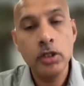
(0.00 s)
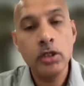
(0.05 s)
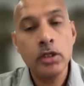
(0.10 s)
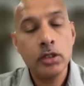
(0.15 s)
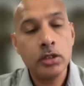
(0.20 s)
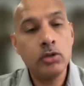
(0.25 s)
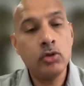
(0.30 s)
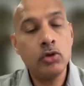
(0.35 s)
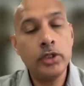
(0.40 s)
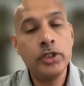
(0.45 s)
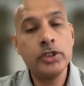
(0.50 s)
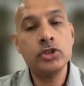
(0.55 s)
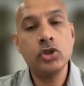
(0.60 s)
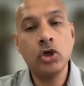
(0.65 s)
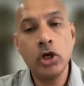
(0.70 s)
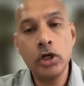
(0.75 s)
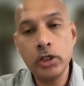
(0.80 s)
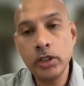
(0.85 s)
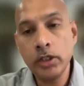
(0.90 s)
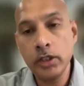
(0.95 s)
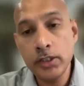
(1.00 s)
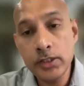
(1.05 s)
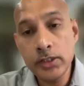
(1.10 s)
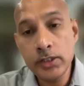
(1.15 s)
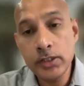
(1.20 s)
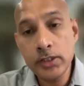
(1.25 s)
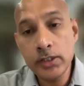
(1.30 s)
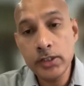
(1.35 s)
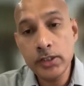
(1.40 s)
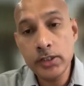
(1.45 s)
It is not
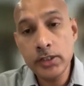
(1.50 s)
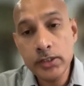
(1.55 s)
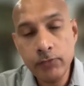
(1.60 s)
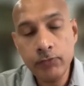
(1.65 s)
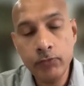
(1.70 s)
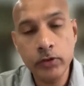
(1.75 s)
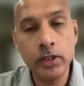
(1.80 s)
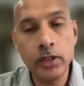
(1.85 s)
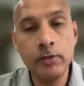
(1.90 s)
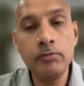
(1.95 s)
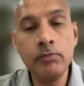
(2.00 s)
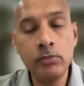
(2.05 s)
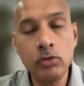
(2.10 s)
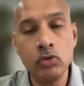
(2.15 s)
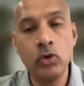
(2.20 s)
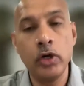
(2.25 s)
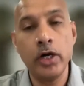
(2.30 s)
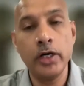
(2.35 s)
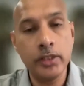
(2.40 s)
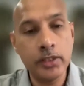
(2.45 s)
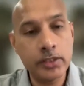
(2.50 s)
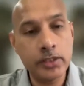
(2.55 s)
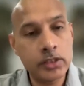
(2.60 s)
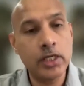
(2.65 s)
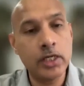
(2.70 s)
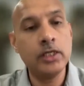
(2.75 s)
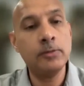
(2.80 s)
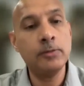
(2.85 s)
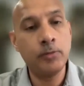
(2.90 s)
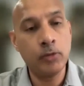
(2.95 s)
easy for them to
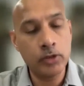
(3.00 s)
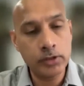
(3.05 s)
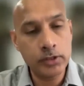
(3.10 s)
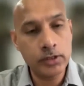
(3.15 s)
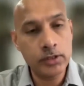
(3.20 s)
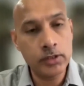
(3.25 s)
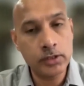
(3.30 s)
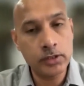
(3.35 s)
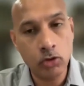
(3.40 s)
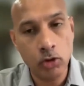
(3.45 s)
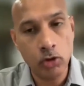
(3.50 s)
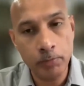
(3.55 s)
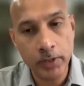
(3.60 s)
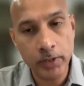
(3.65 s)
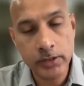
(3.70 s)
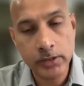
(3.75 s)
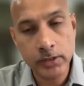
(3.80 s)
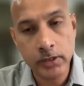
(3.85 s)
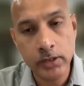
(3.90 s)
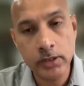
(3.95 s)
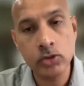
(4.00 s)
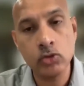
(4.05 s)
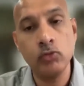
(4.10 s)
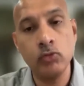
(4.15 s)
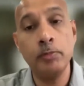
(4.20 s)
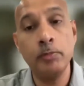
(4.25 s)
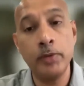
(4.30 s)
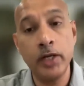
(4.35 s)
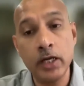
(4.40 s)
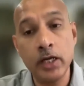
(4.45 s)
understand the processes and complexities. So we
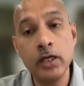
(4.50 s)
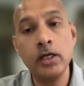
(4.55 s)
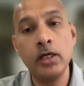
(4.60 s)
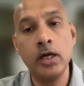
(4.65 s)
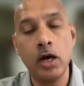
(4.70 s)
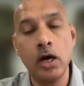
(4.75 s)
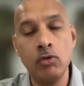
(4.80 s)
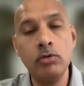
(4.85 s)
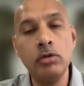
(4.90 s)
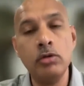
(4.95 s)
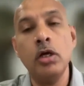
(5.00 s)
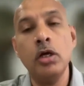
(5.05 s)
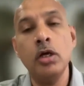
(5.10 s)
break it down